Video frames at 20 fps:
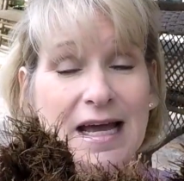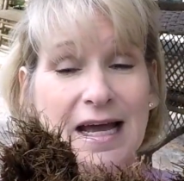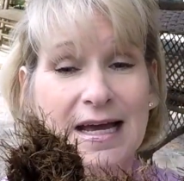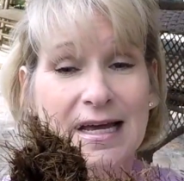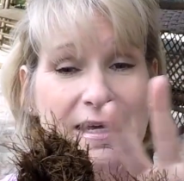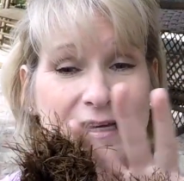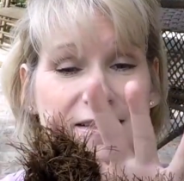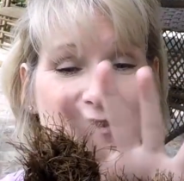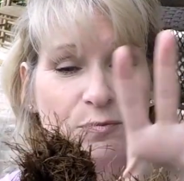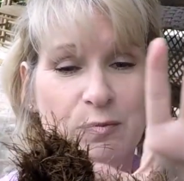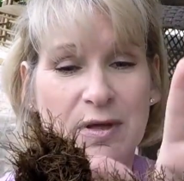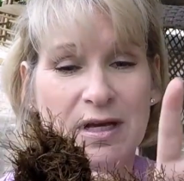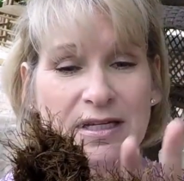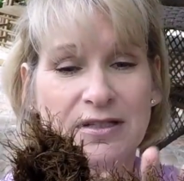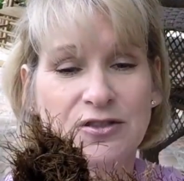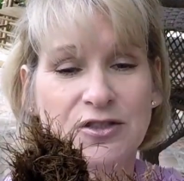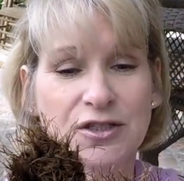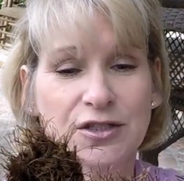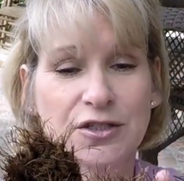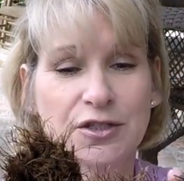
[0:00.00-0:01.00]
I
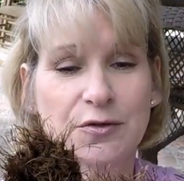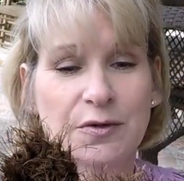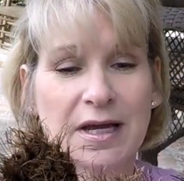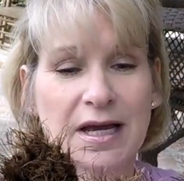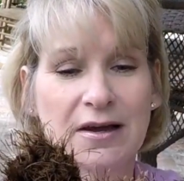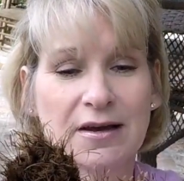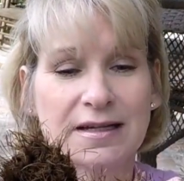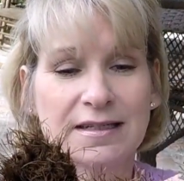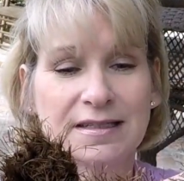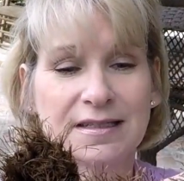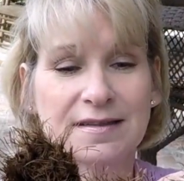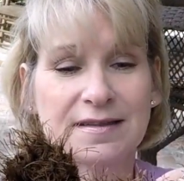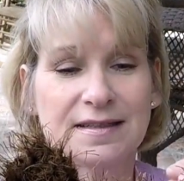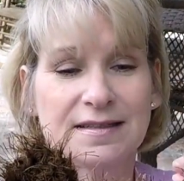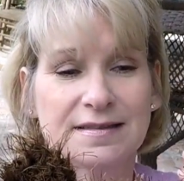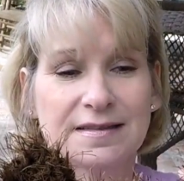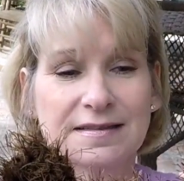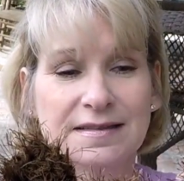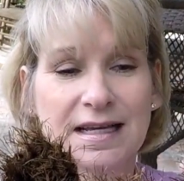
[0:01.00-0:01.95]
explained to you how I did this.